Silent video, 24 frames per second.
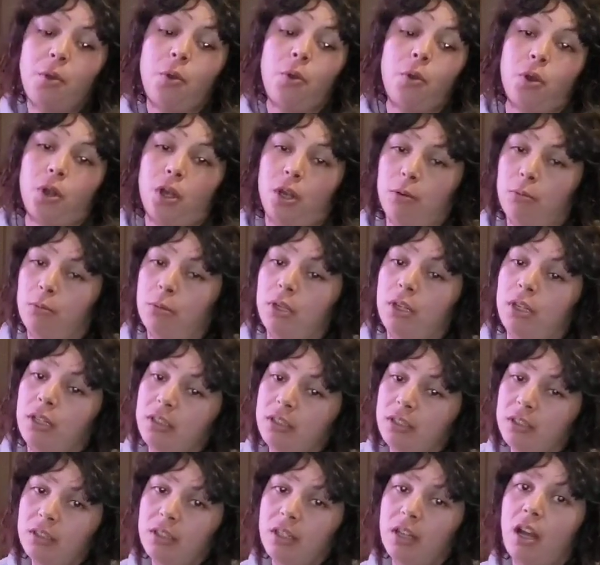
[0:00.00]
horrible
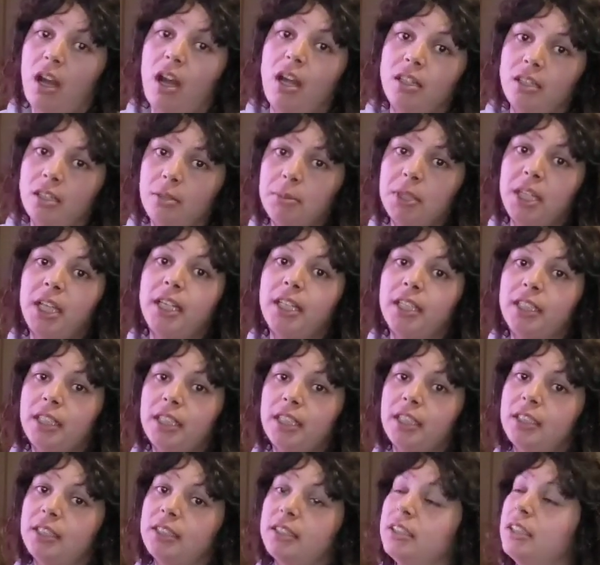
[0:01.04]
on the
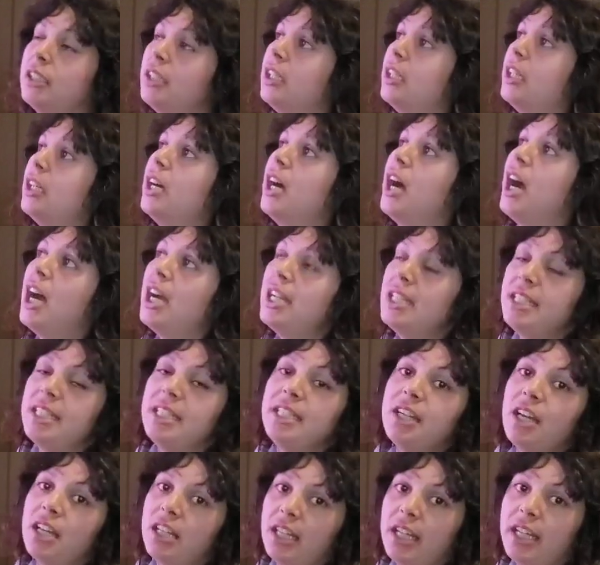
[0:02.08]
blanket. I did
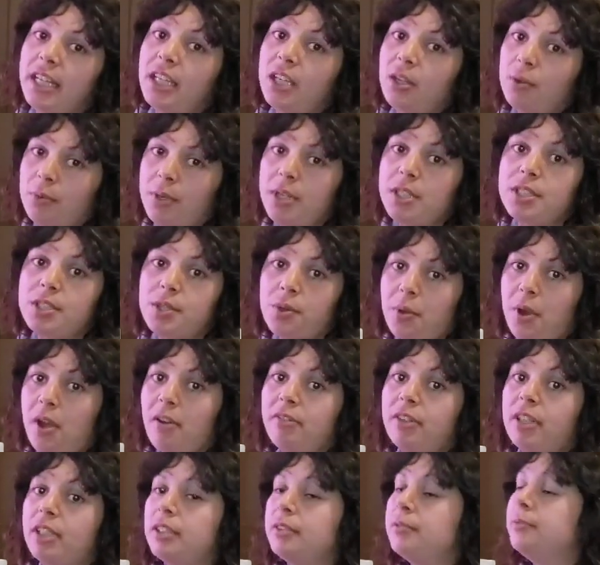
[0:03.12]
not like it
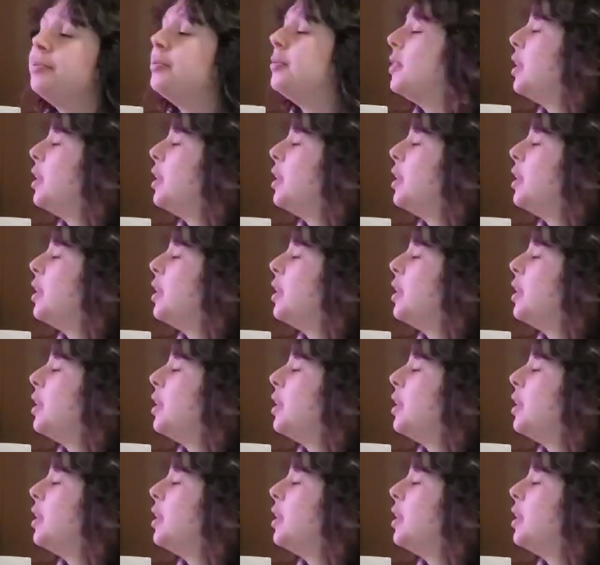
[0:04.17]
whatsoever.